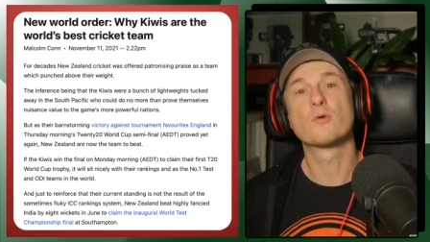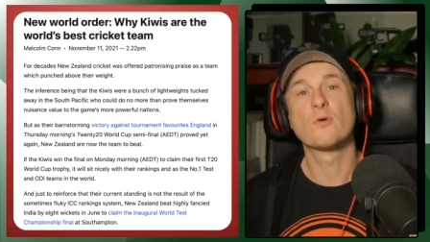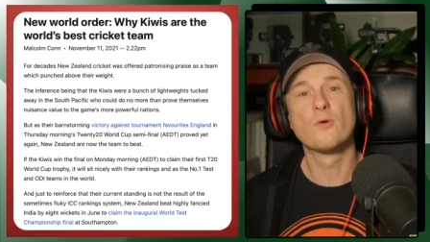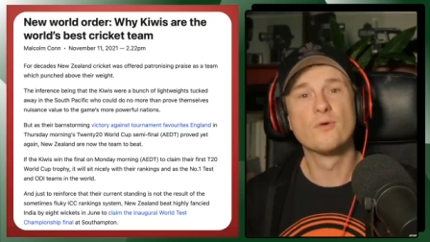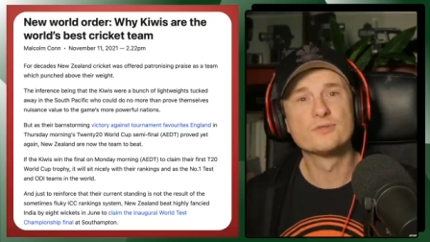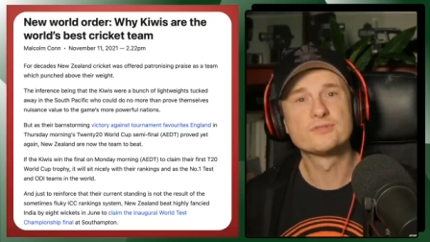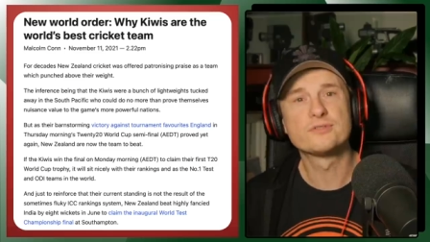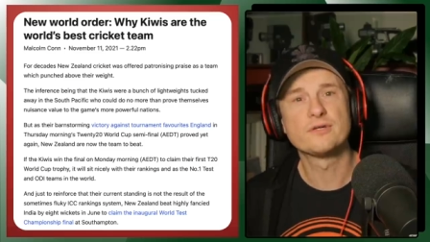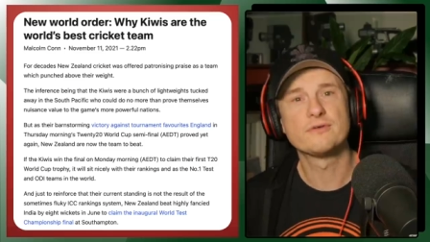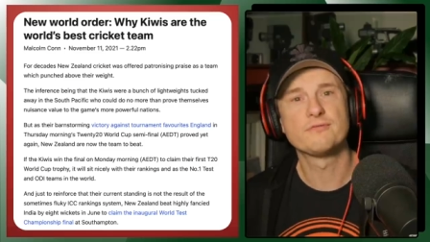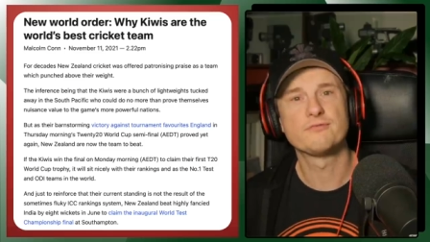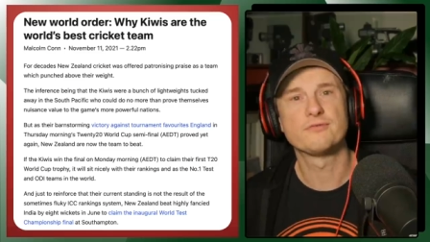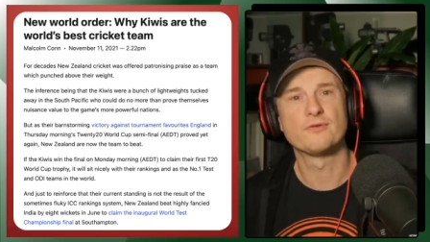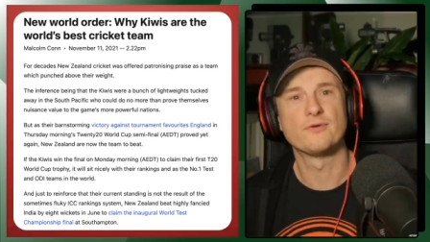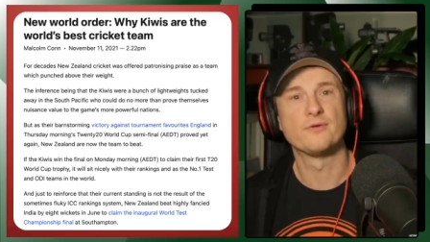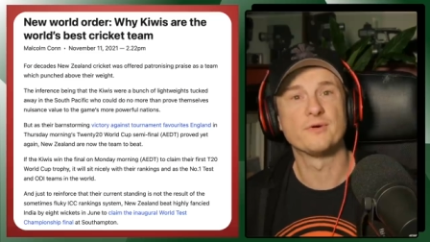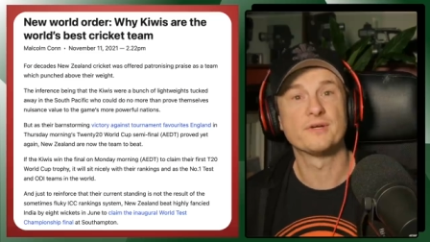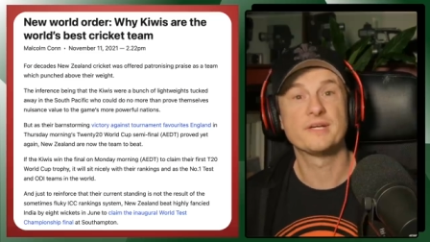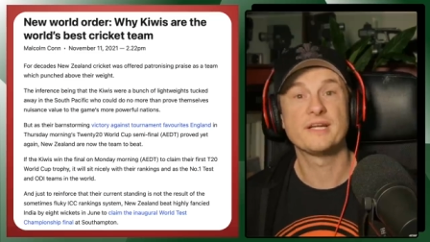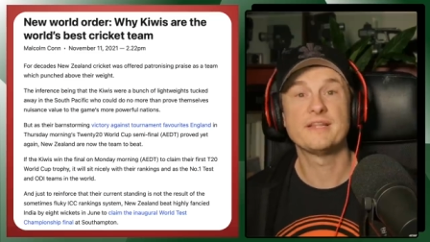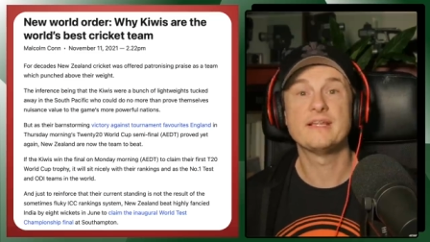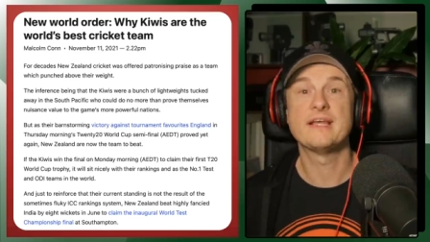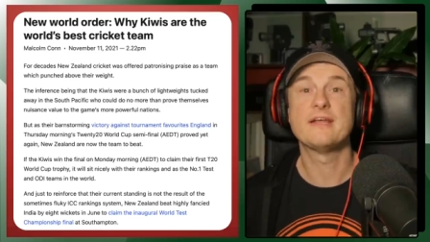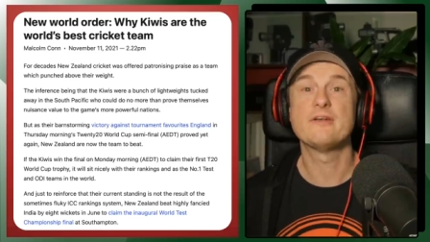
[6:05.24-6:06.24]
are also
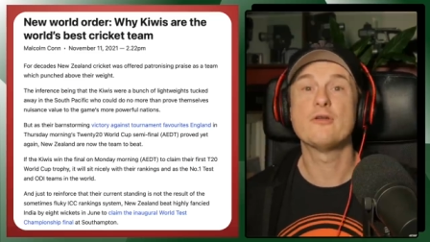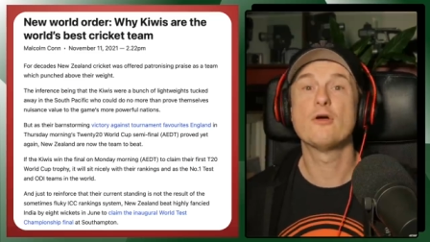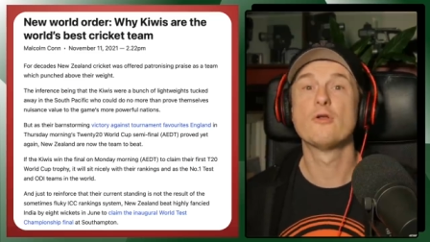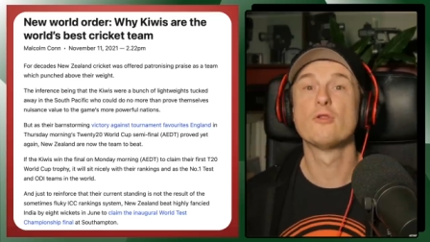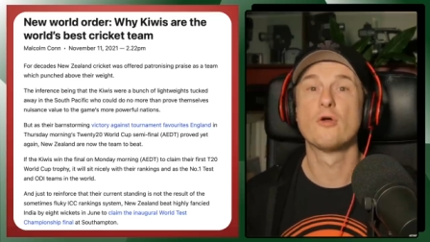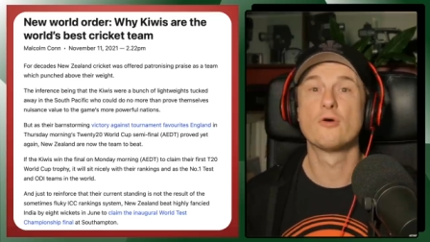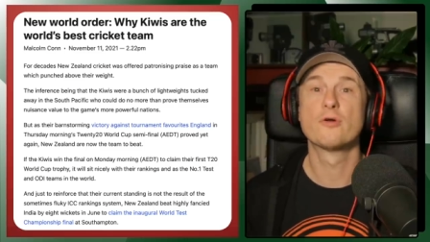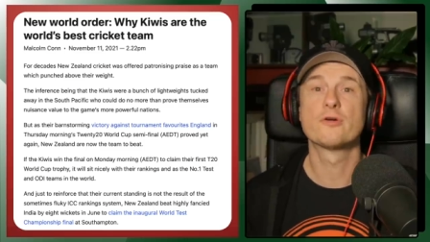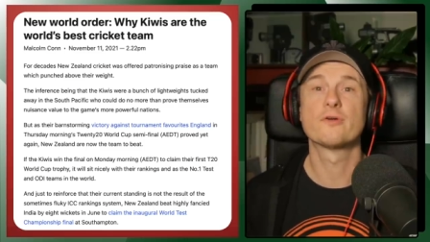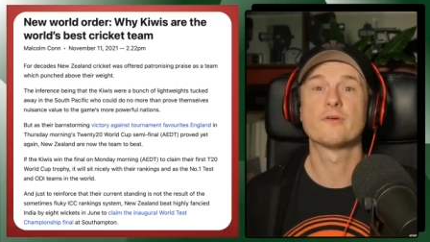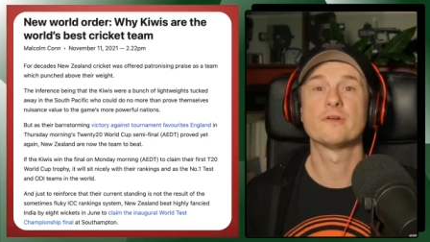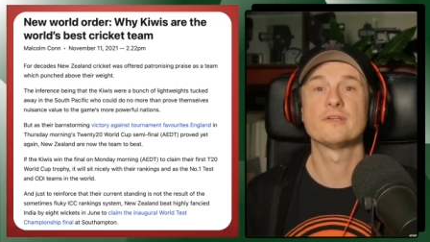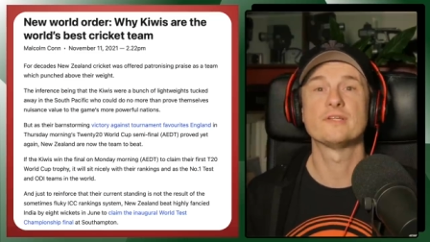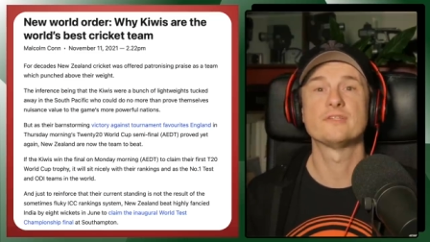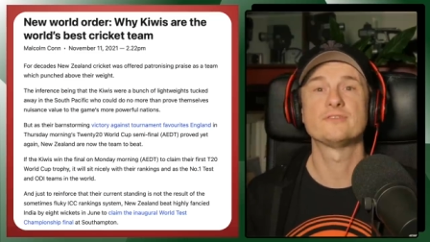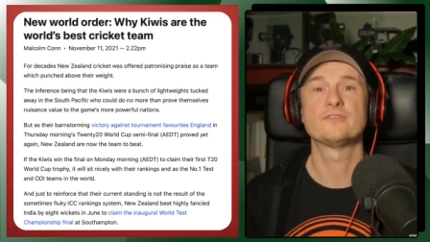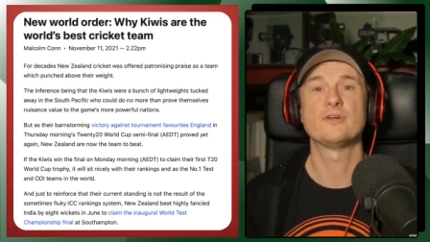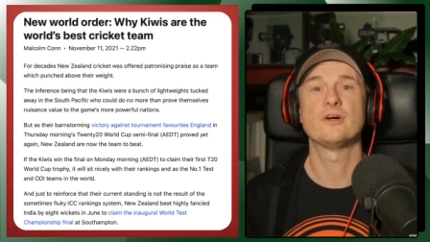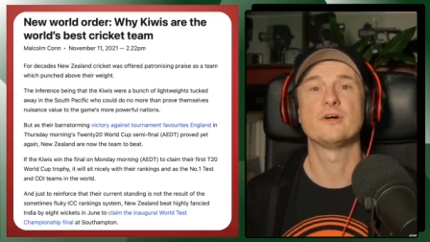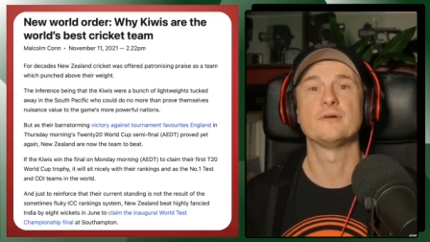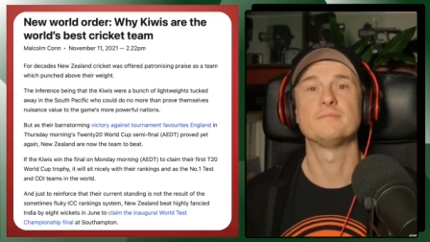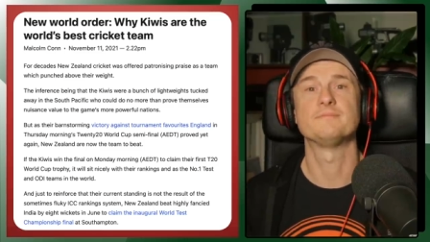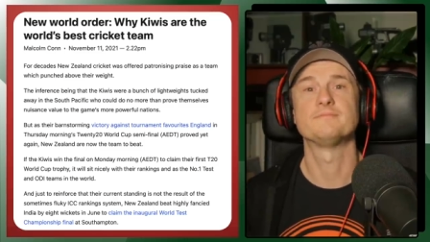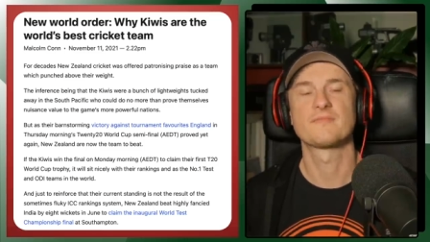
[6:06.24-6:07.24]
flawed and they're no longer at the
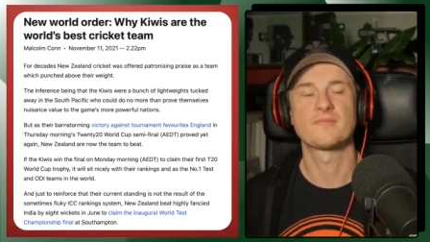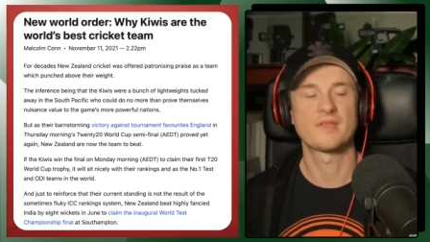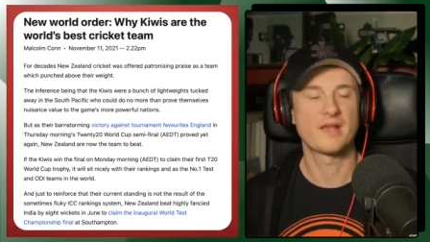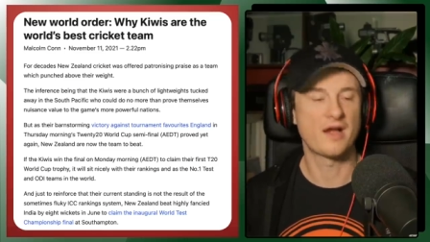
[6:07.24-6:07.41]
top.